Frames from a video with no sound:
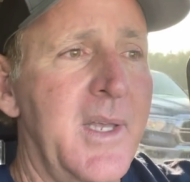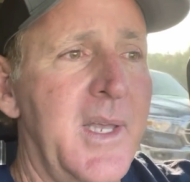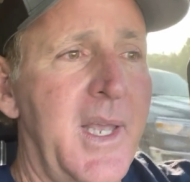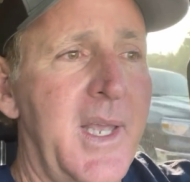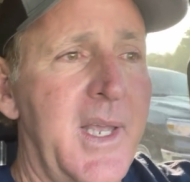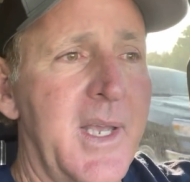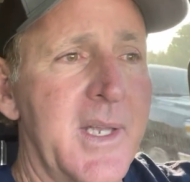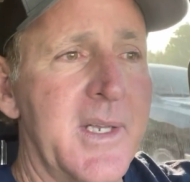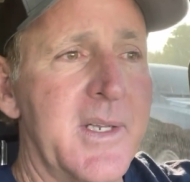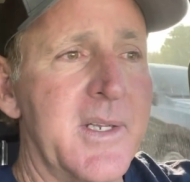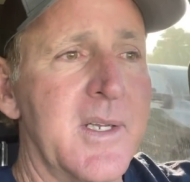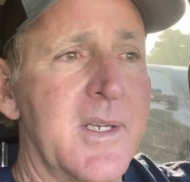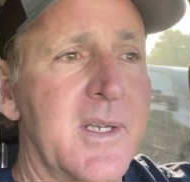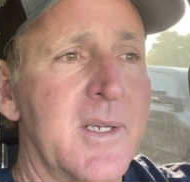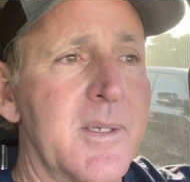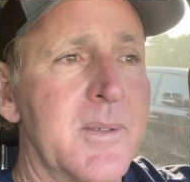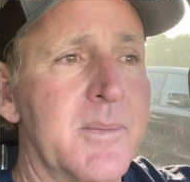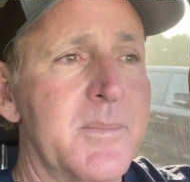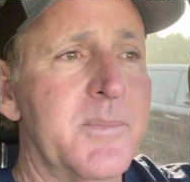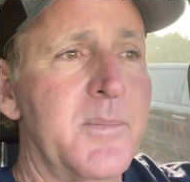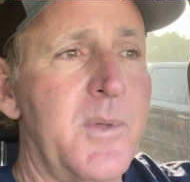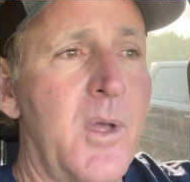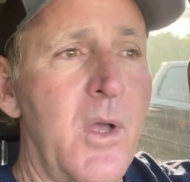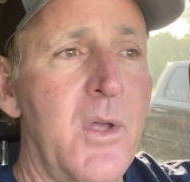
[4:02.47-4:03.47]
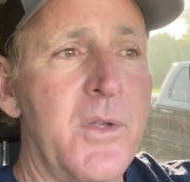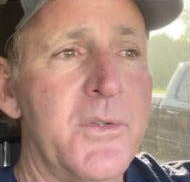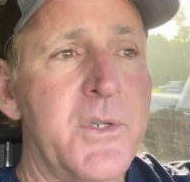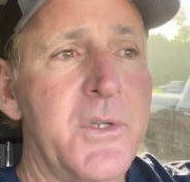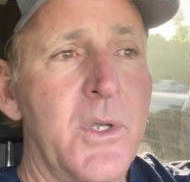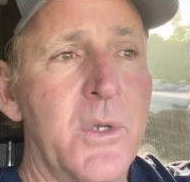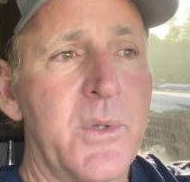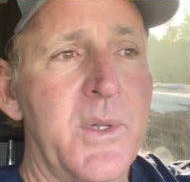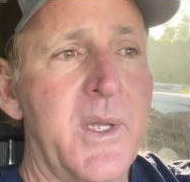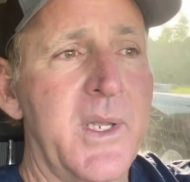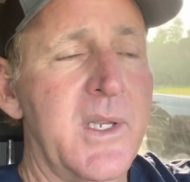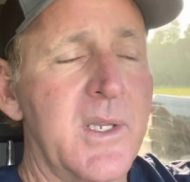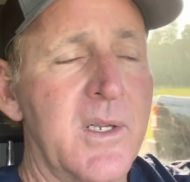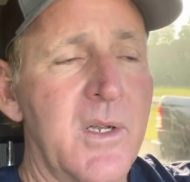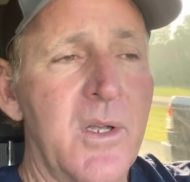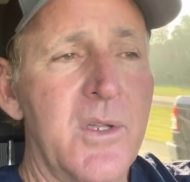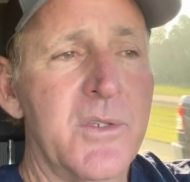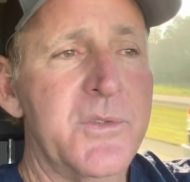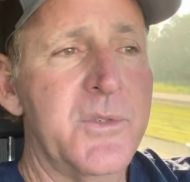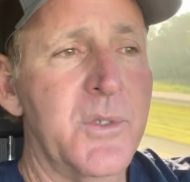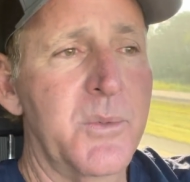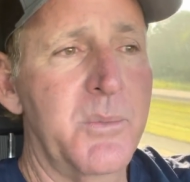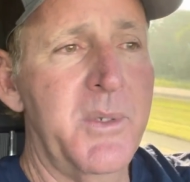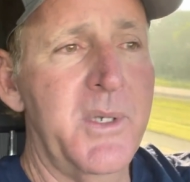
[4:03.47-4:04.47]
And also, they can
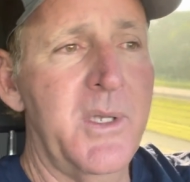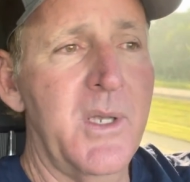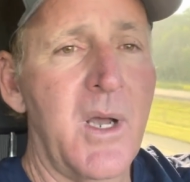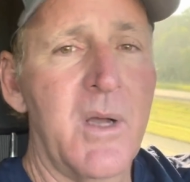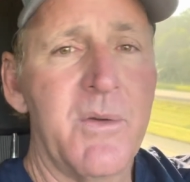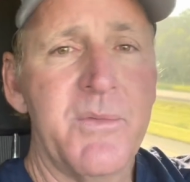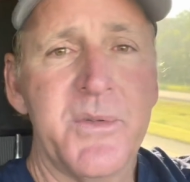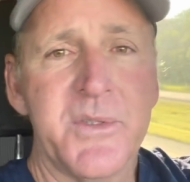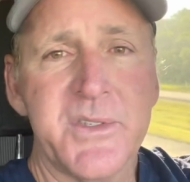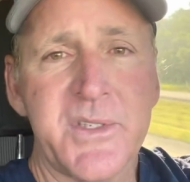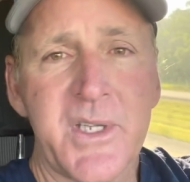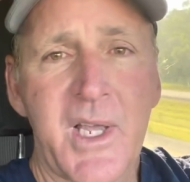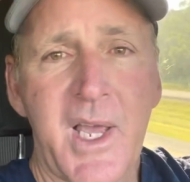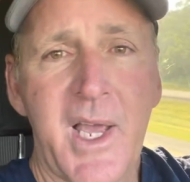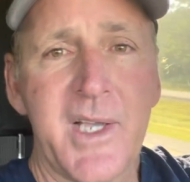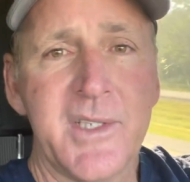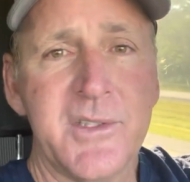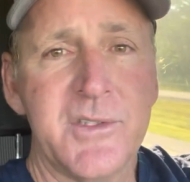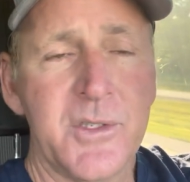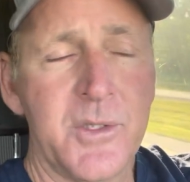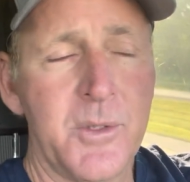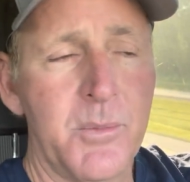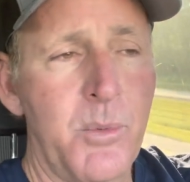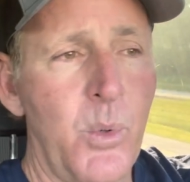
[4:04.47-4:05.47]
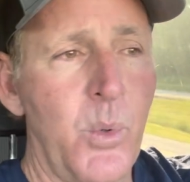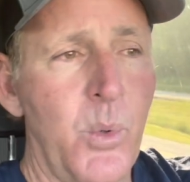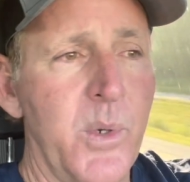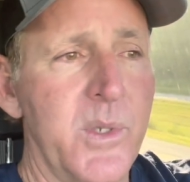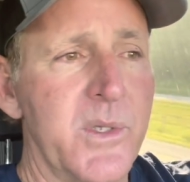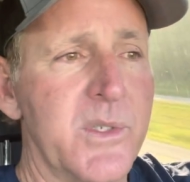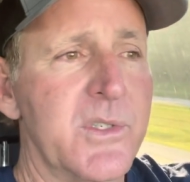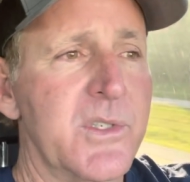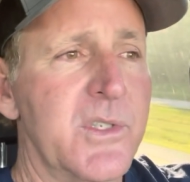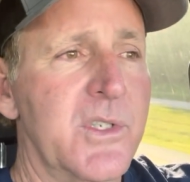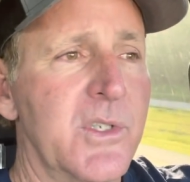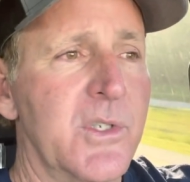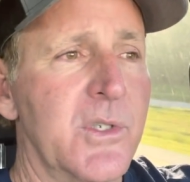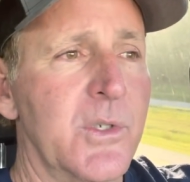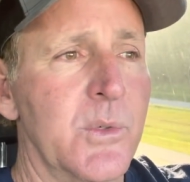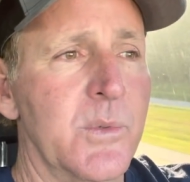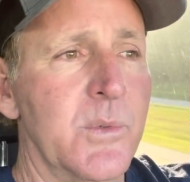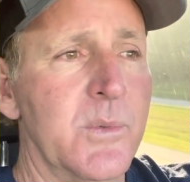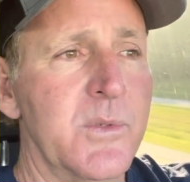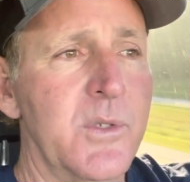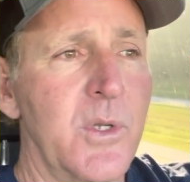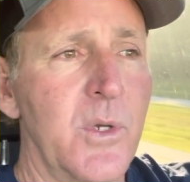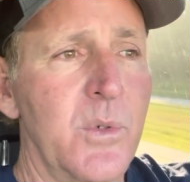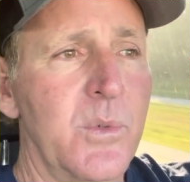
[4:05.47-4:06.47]
also be off the sides of the points too.
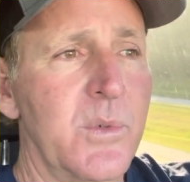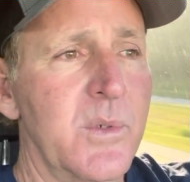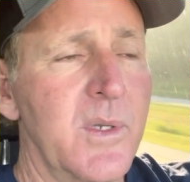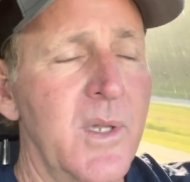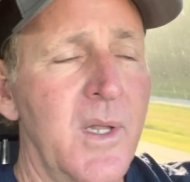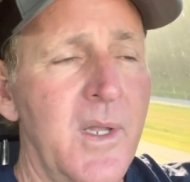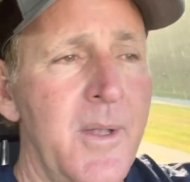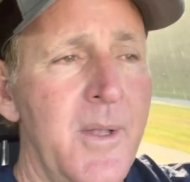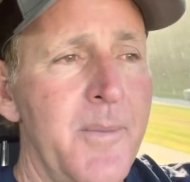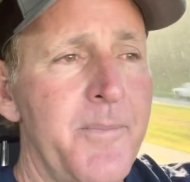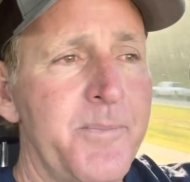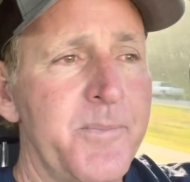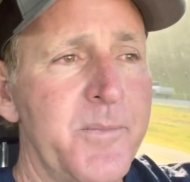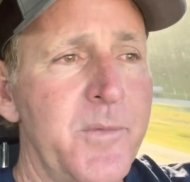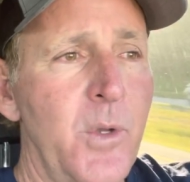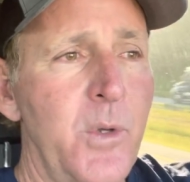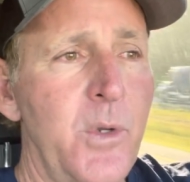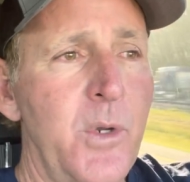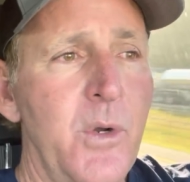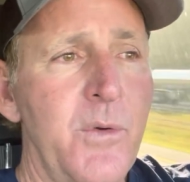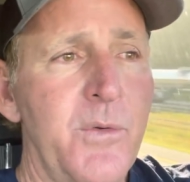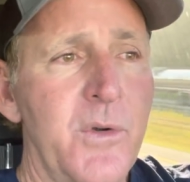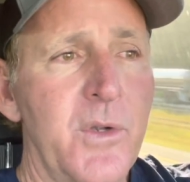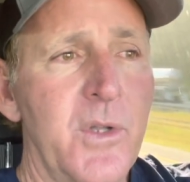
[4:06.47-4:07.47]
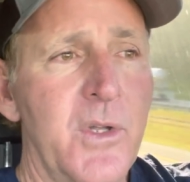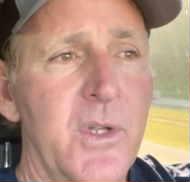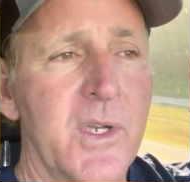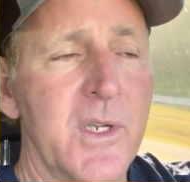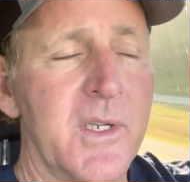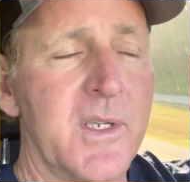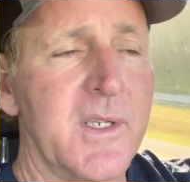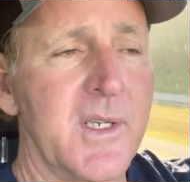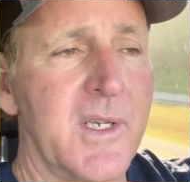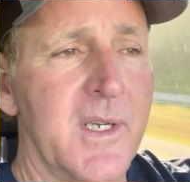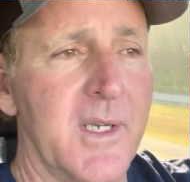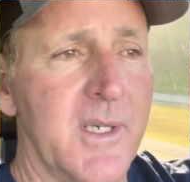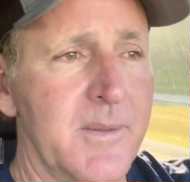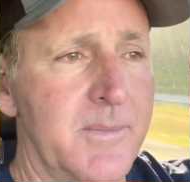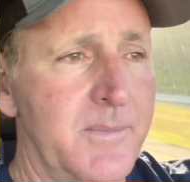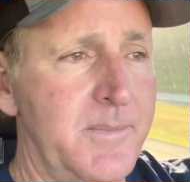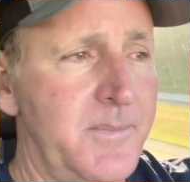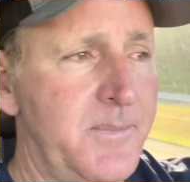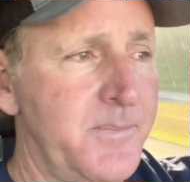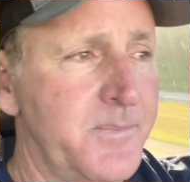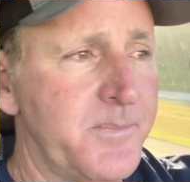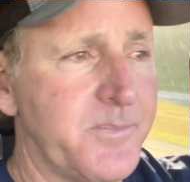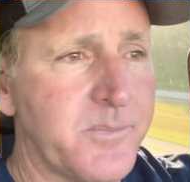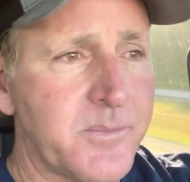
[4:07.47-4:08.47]
Don't overlook,
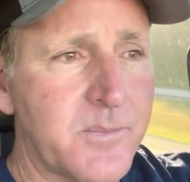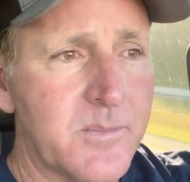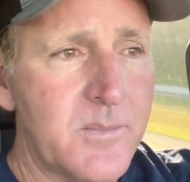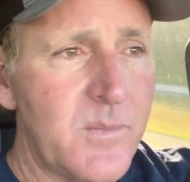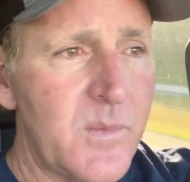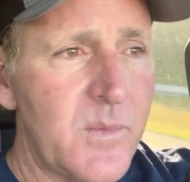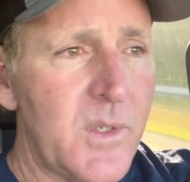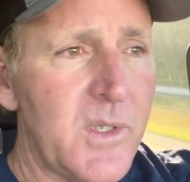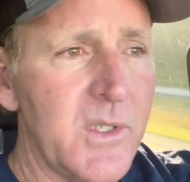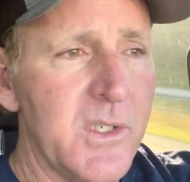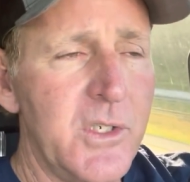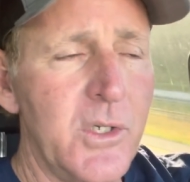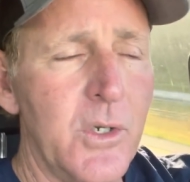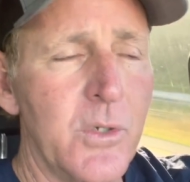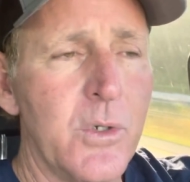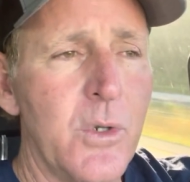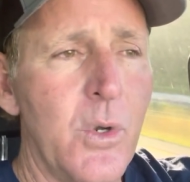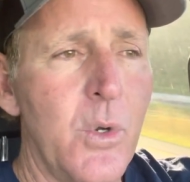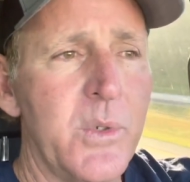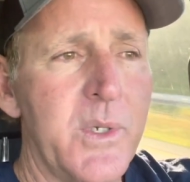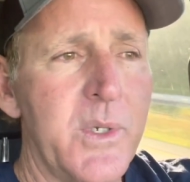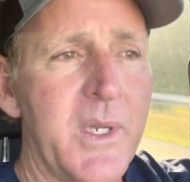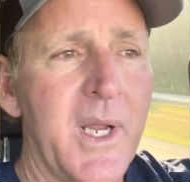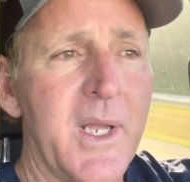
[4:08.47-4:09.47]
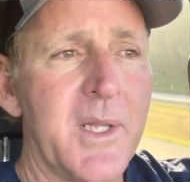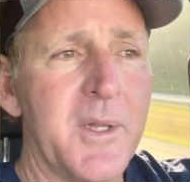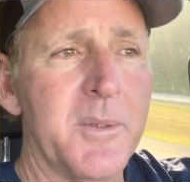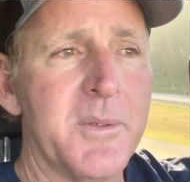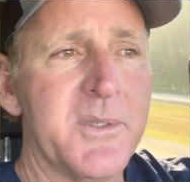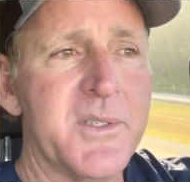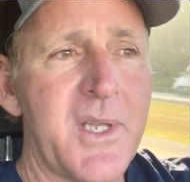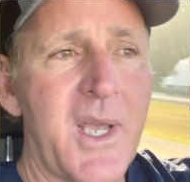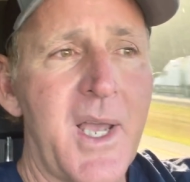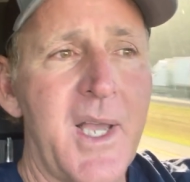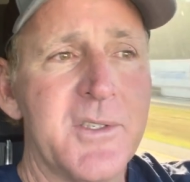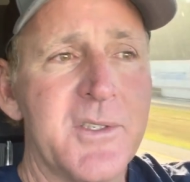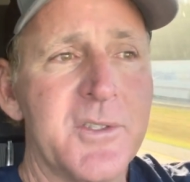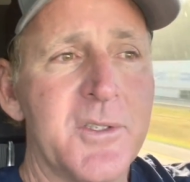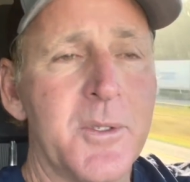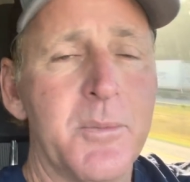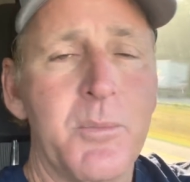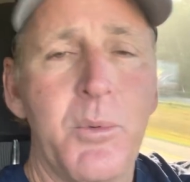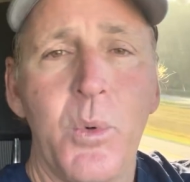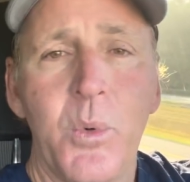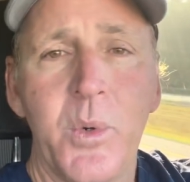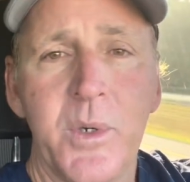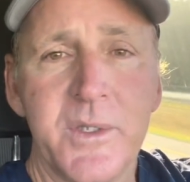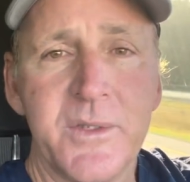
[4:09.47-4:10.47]
you know, going down the sides of the
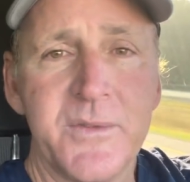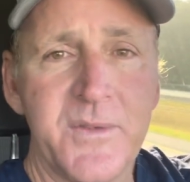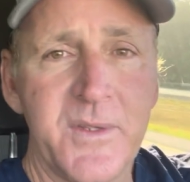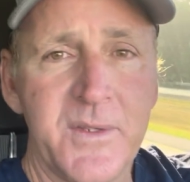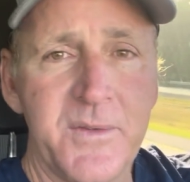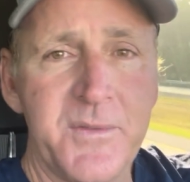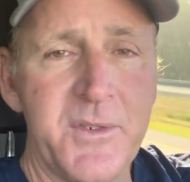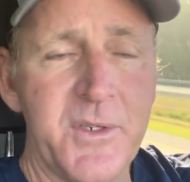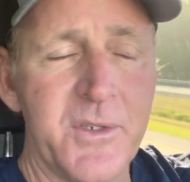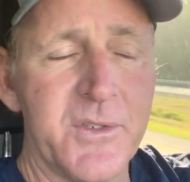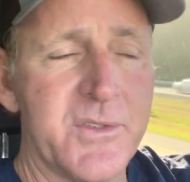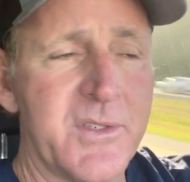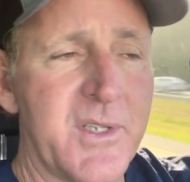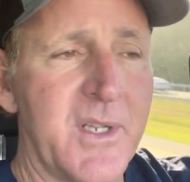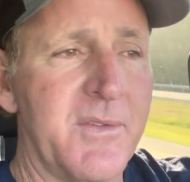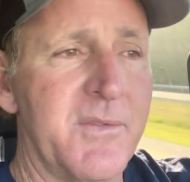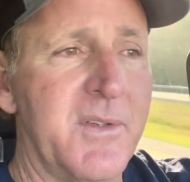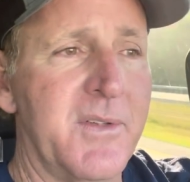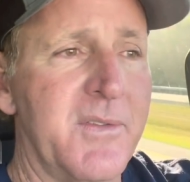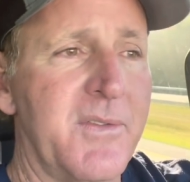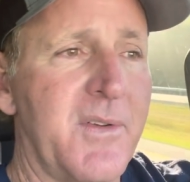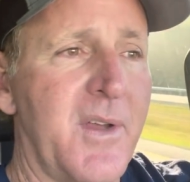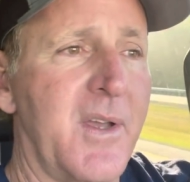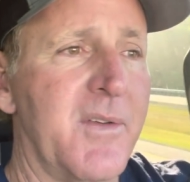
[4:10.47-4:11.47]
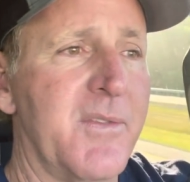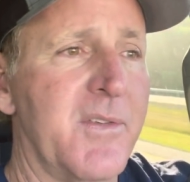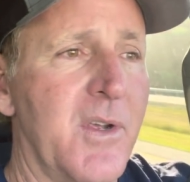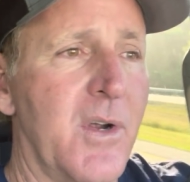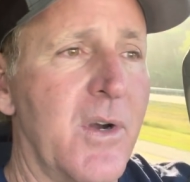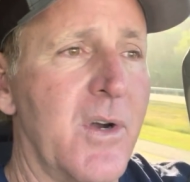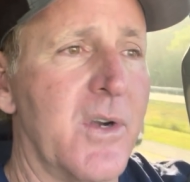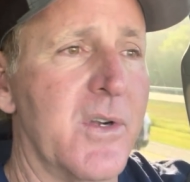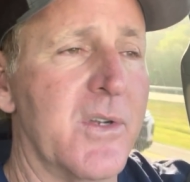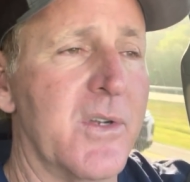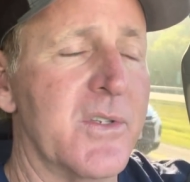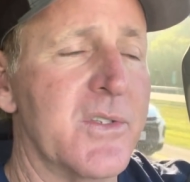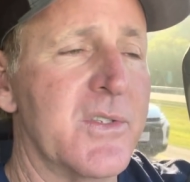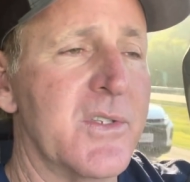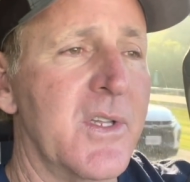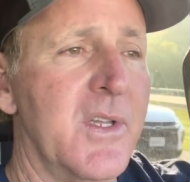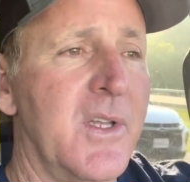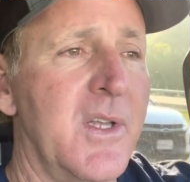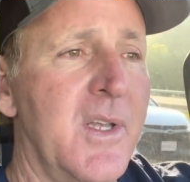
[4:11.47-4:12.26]
points 50 or 75 yards.